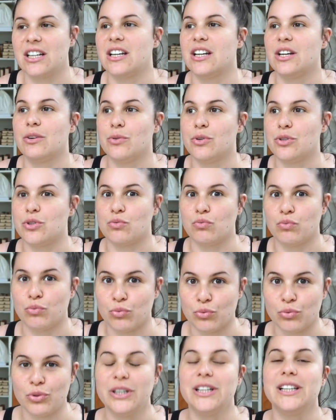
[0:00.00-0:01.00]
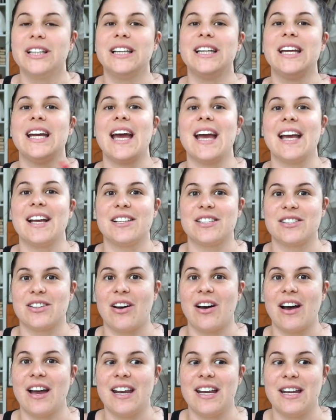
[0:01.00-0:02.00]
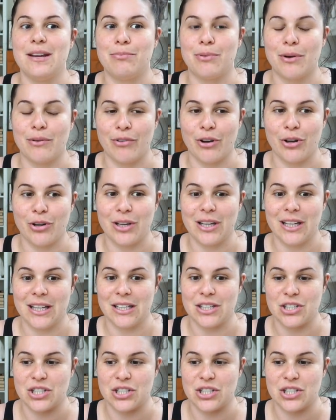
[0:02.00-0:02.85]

and it was really anxiety provoking,